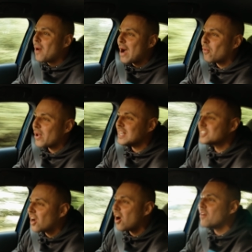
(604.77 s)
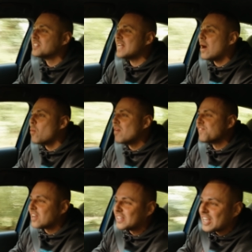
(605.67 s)
how quick this car is. Now, one
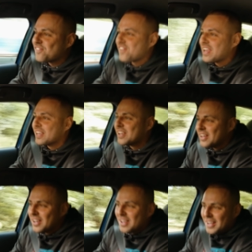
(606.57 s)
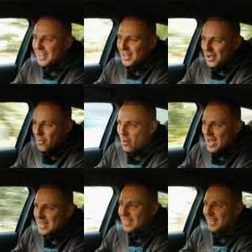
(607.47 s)
thing I did think
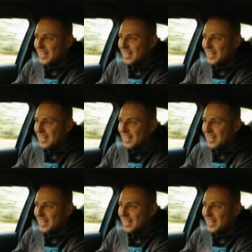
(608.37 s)
when